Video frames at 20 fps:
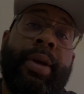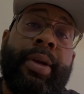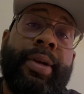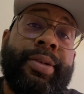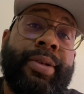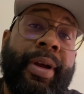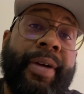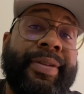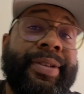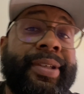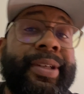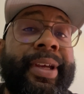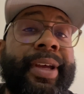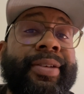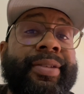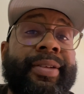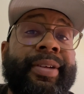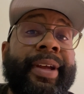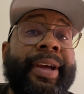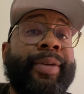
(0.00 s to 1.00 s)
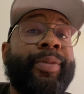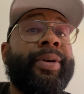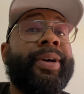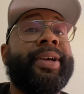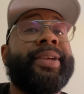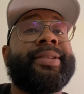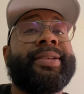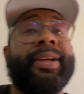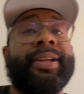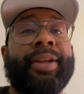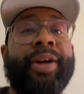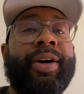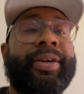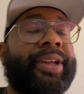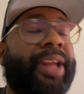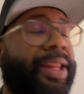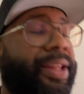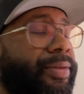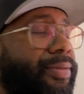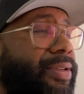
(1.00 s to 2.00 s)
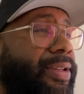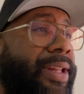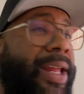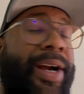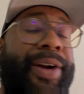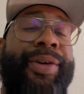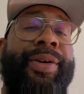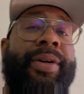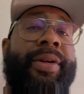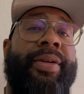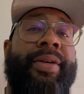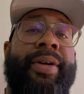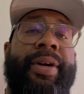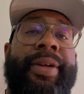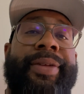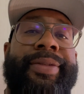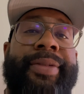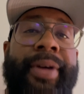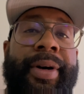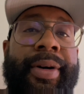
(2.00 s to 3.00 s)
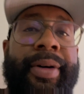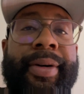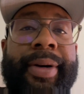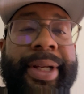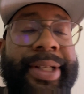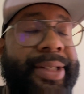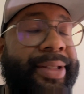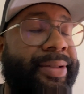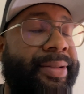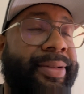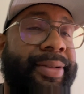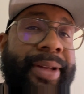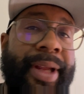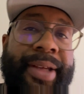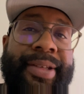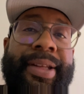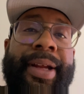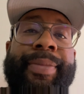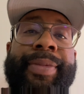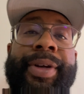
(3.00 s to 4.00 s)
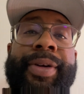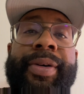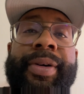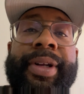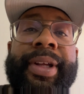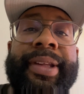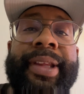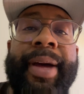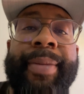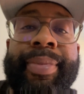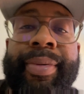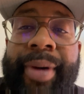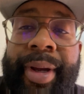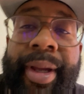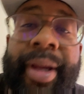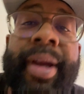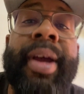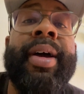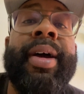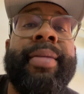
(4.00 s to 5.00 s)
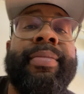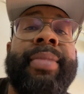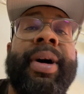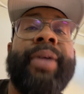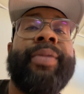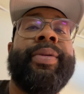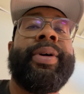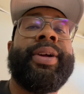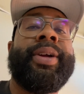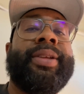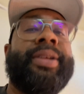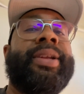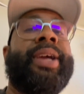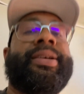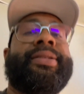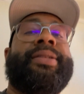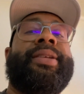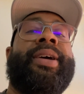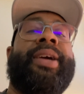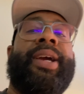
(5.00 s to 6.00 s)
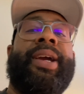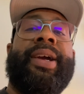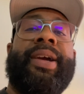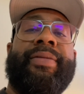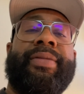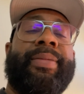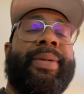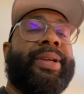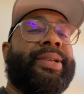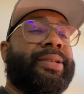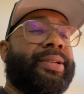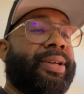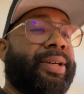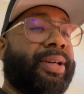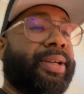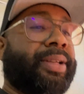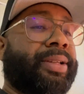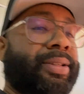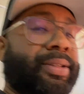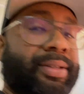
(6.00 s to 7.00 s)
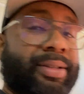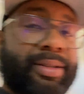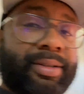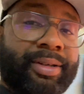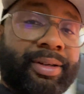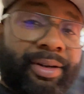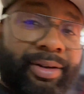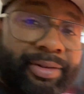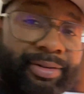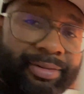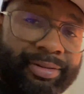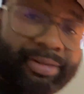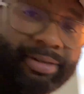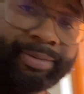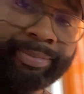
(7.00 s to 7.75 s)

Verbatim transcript: So obviously yesterday was a long day. There was a lot going on, so I just I stopped recording at that point. But we're here the next day. Everybody's good. The girls are